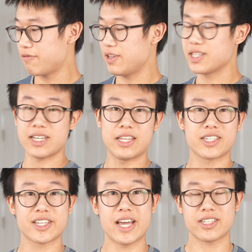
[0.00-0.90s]
fit inside
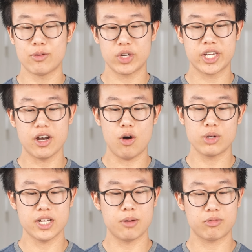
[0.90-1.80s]
this case, and we can
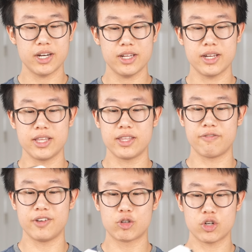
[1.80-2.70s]
always upgrade it in the
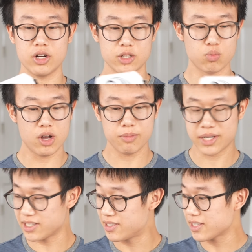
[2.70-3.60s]
future as well
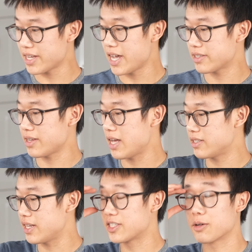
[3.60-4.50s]
because this case
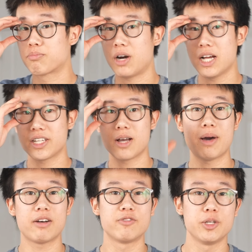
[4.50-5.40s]
has a surprising
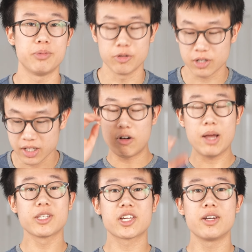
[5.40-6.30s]
amount of GPU clearance.
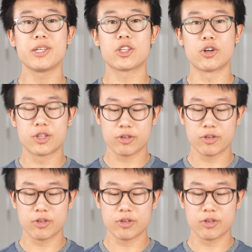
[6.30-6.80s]
RAM is going to be 32